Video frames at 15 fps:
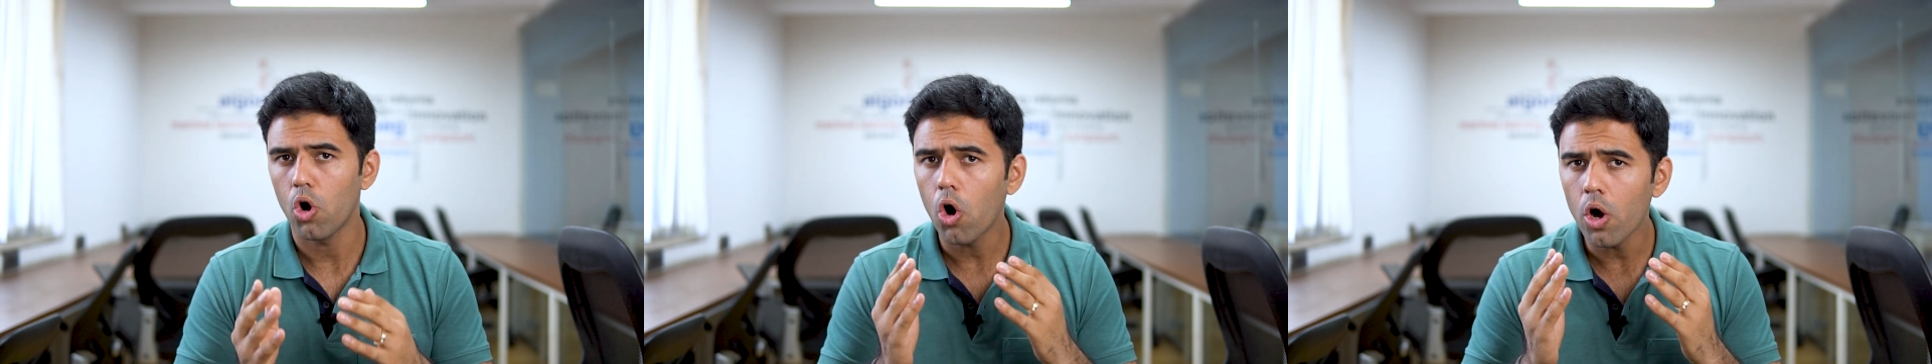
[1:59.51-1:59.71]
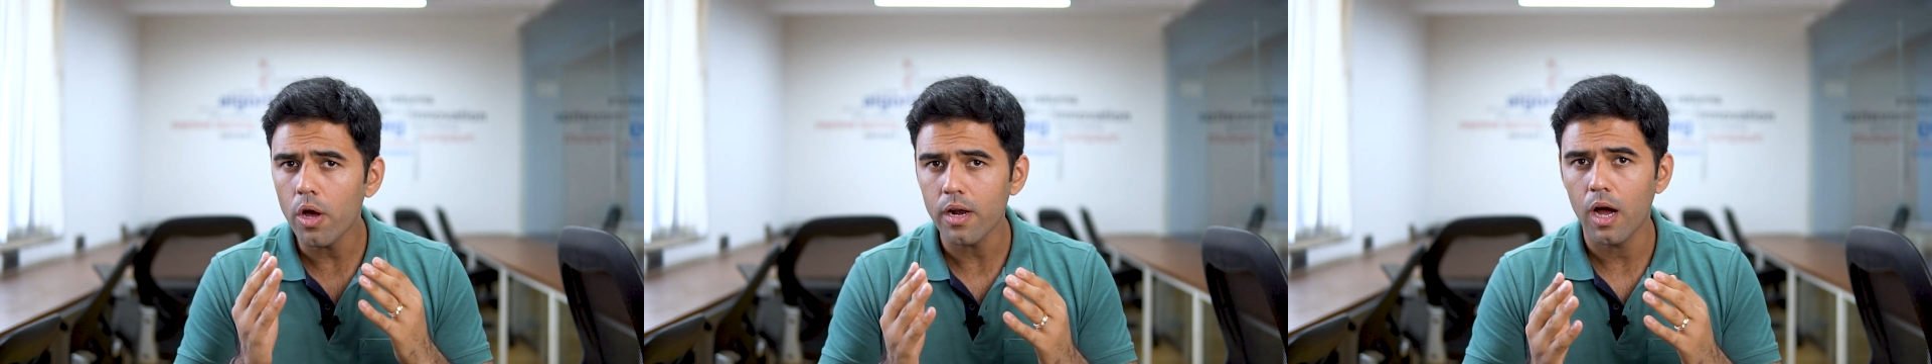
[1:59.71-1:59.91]

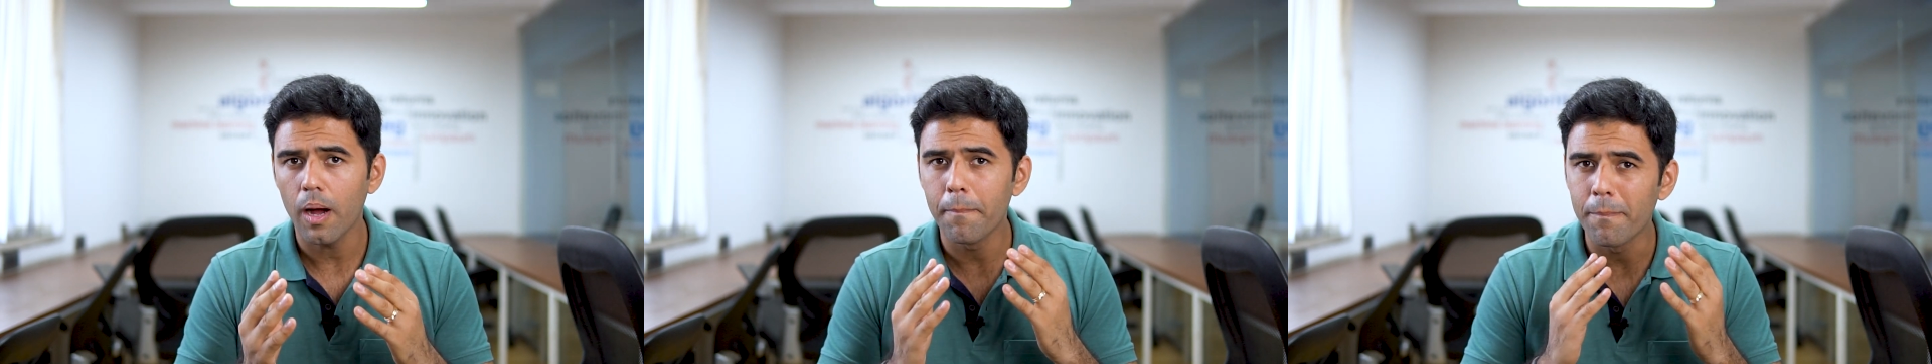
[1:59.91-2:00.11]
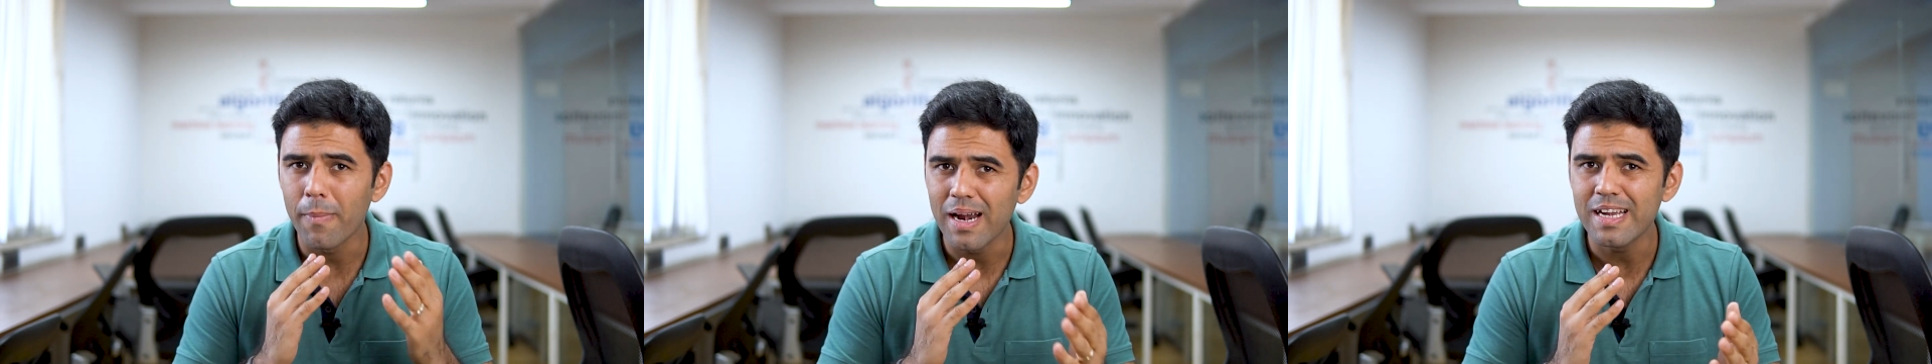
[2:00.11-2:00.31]
or
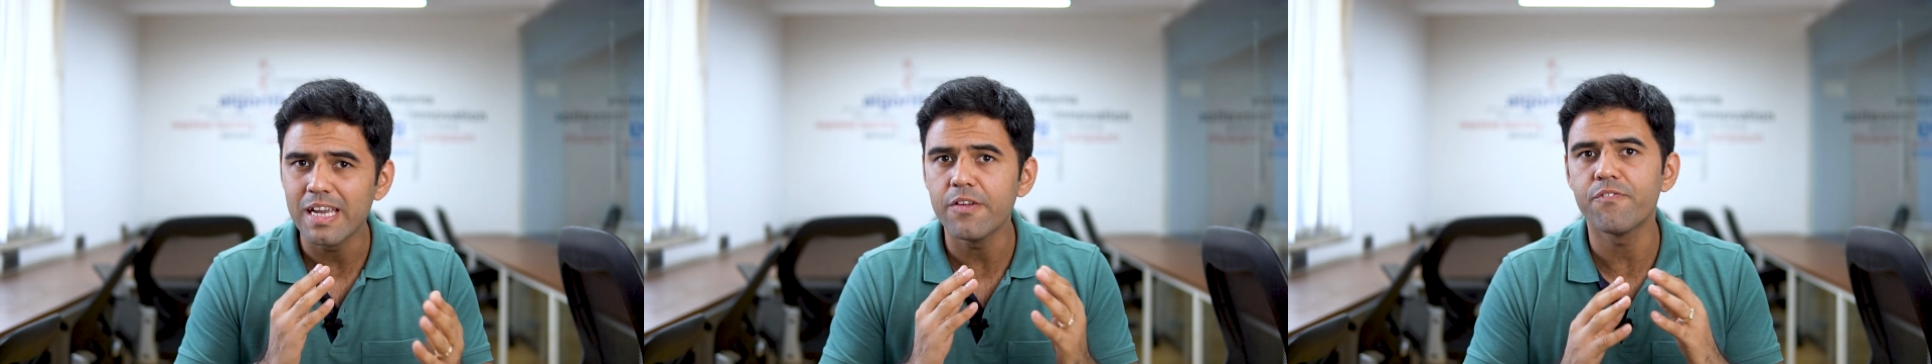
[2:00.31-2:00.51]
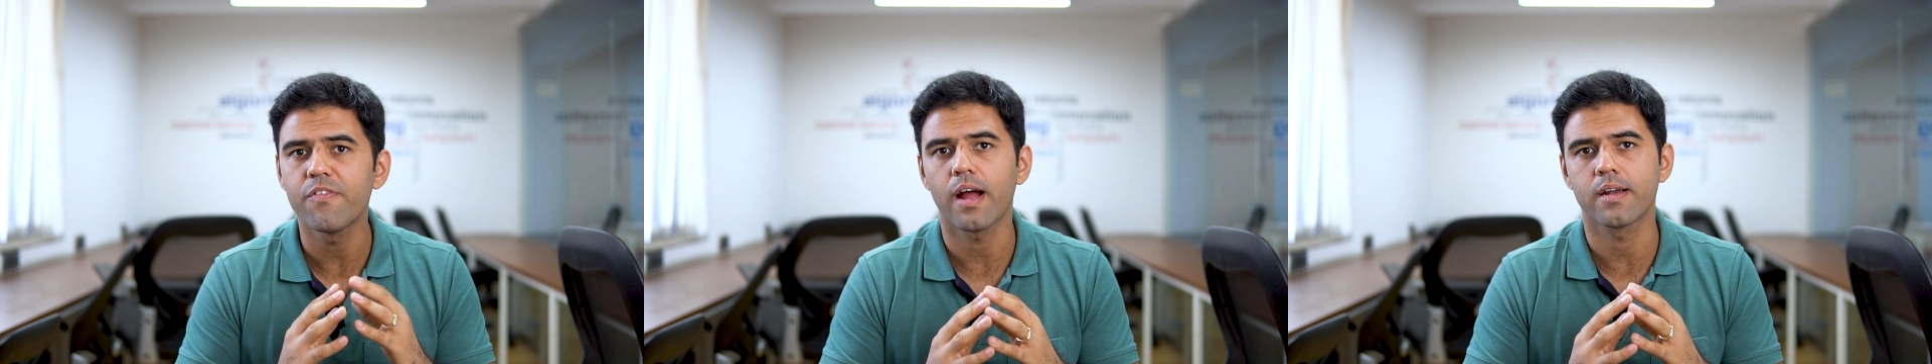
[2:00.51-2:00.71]
a
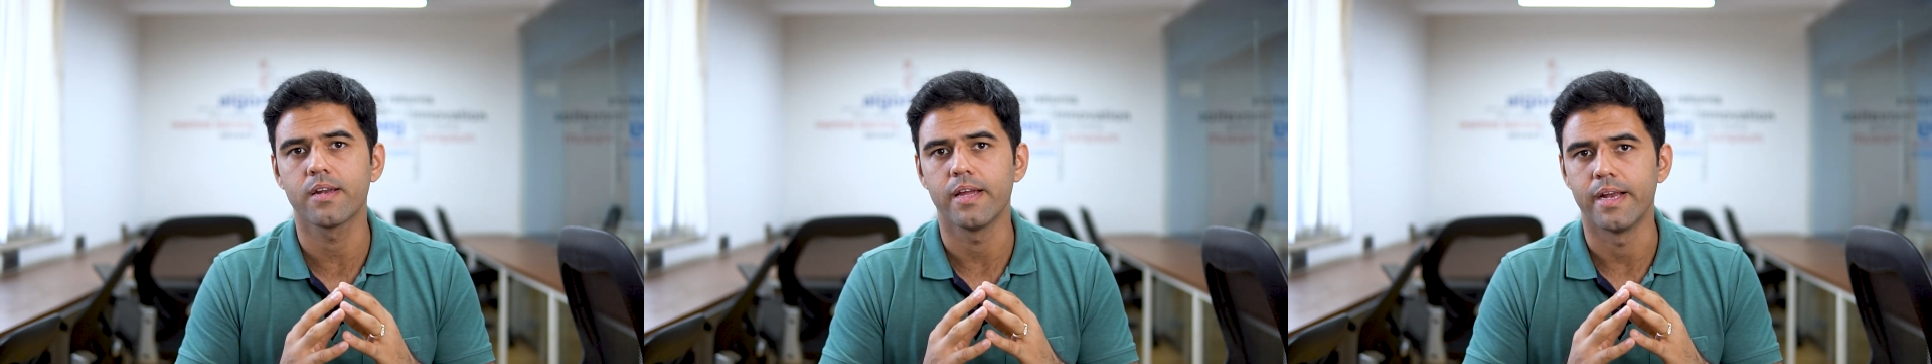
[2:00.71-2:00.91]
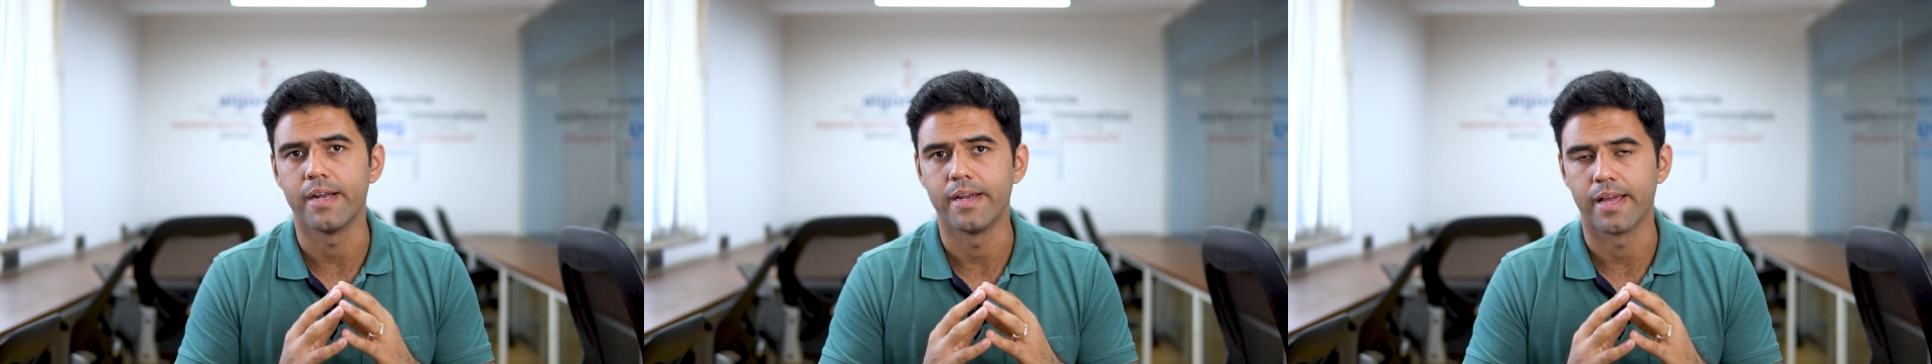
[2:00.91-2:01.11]

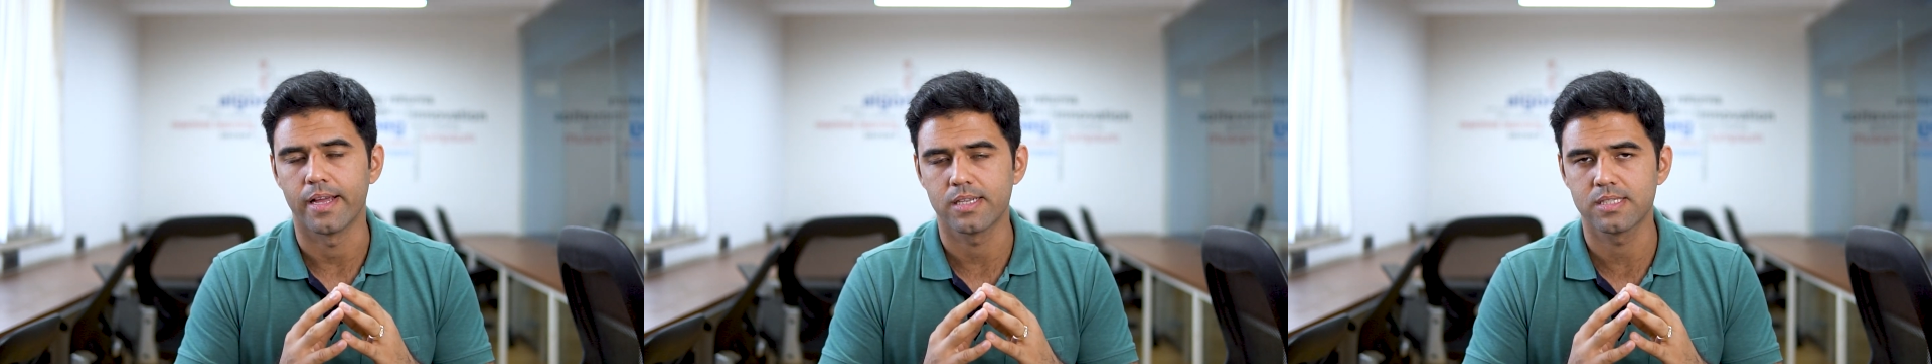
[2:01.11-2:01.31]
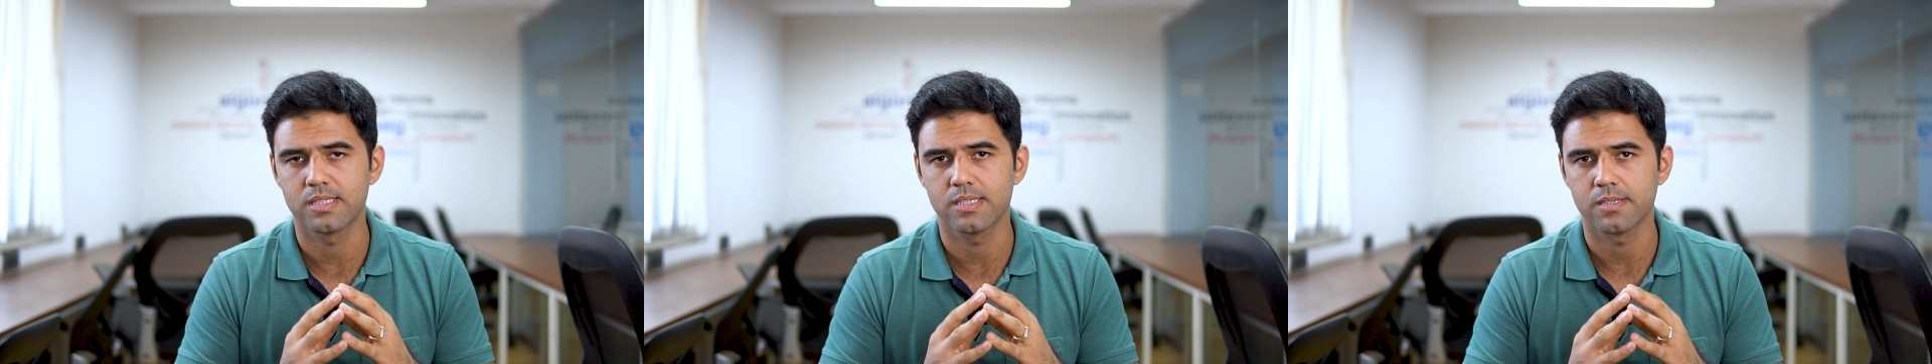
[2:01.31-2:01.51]
multi-factor
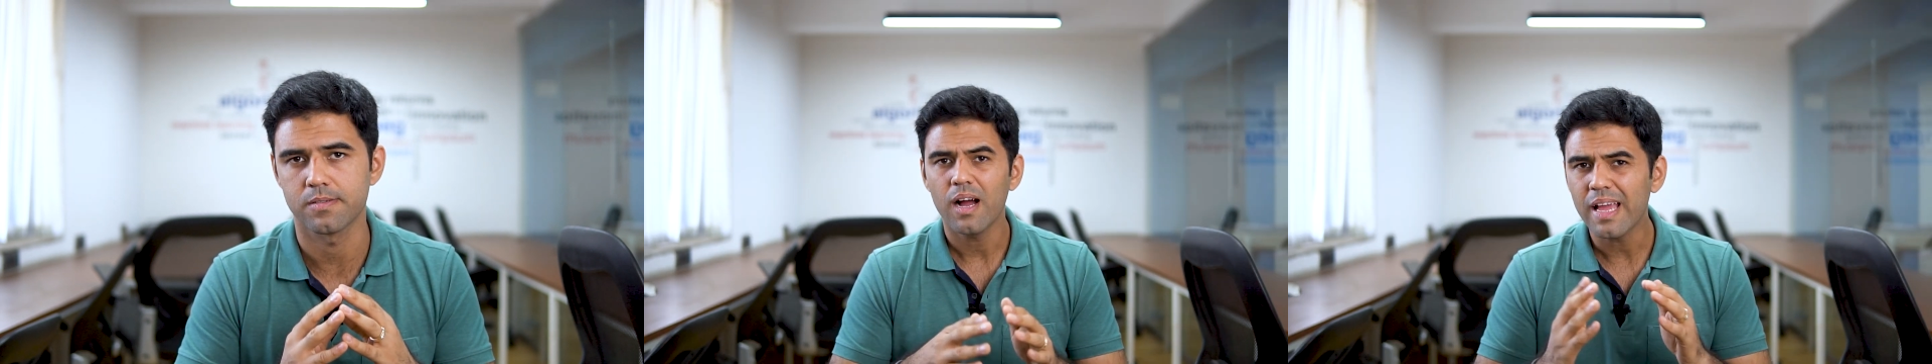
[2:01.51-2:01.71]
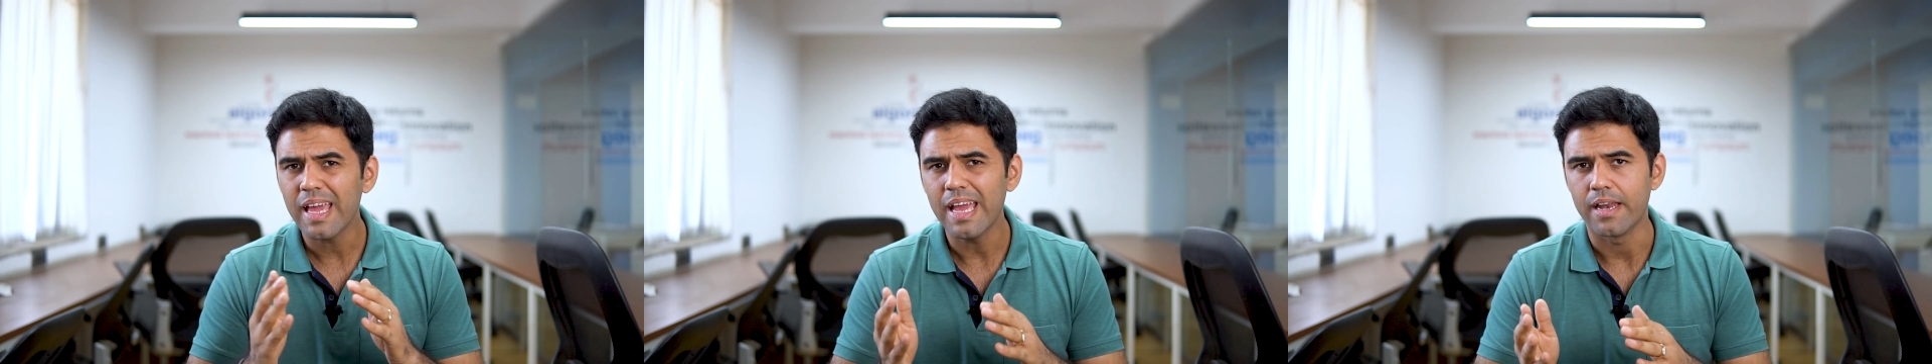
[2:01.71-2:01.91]
index.
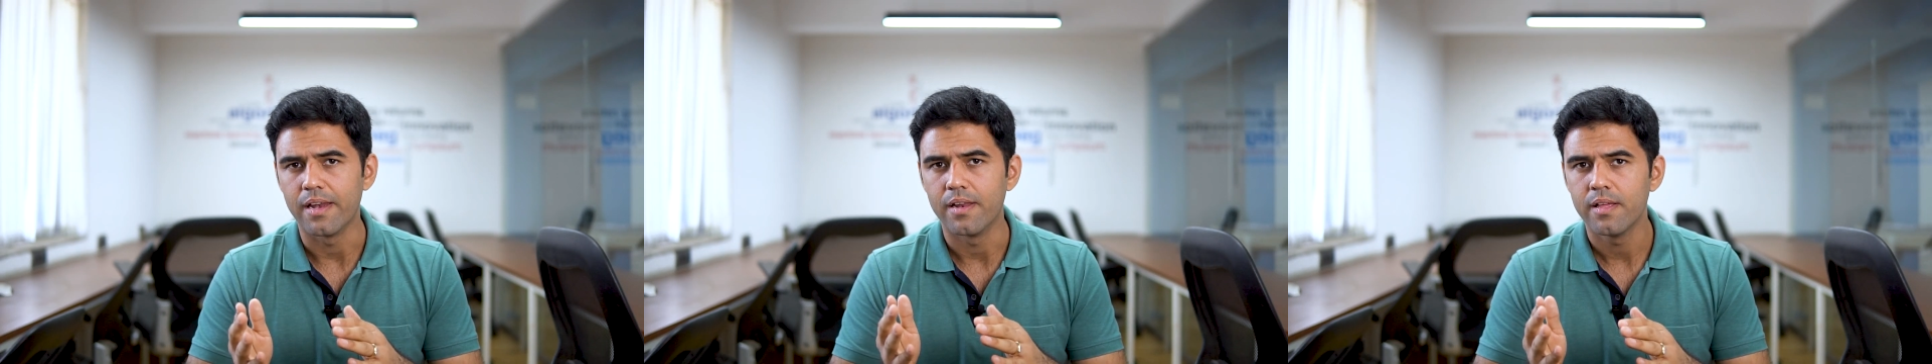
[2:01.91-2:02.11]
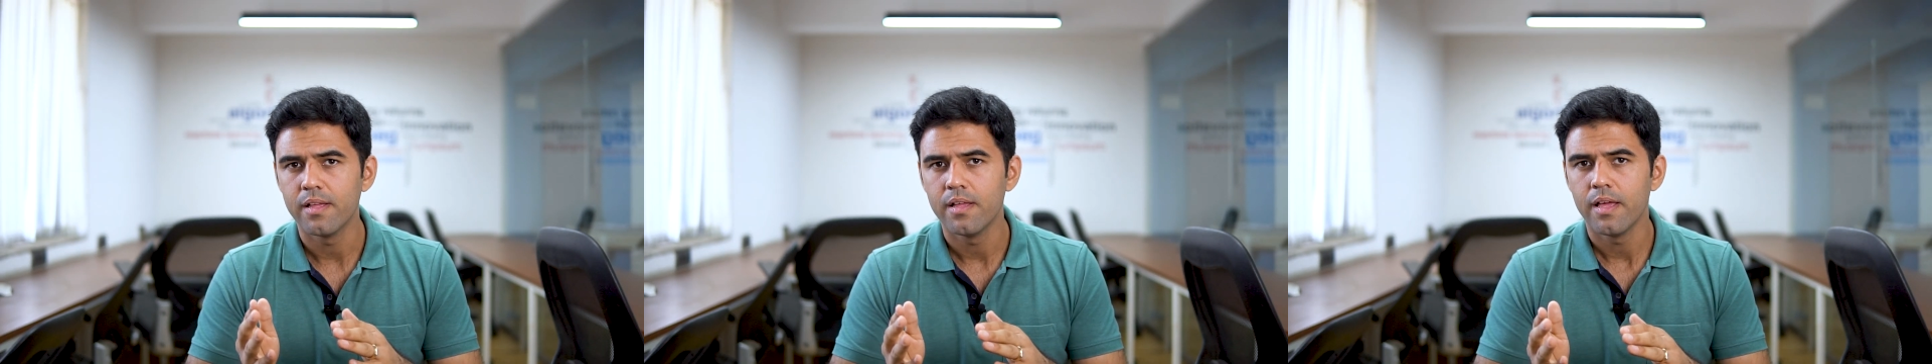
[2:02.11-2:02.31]

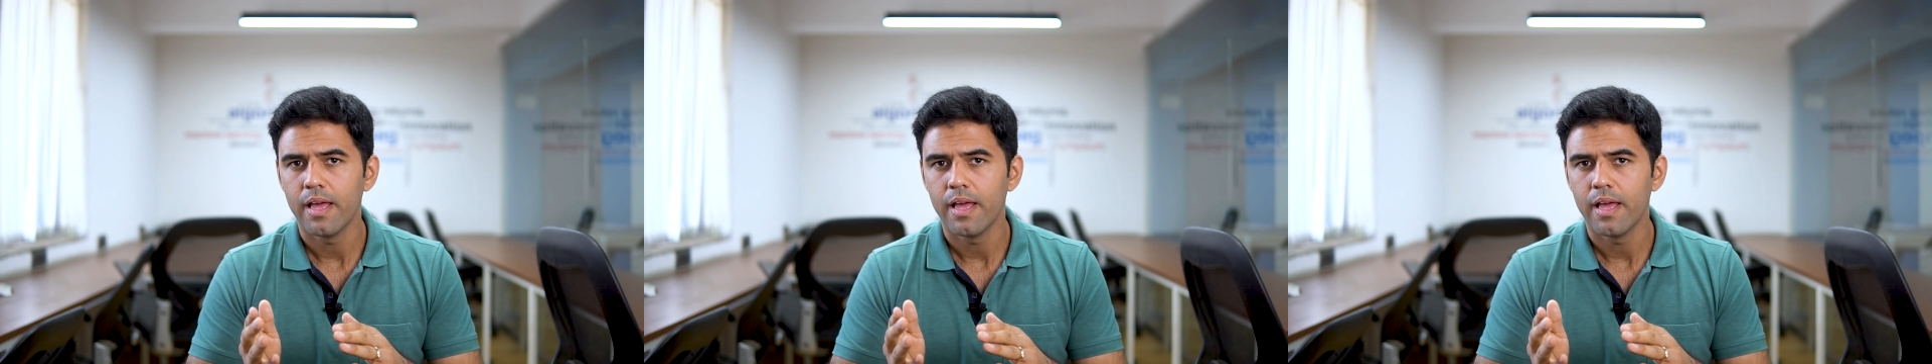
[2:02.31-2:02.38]
Again,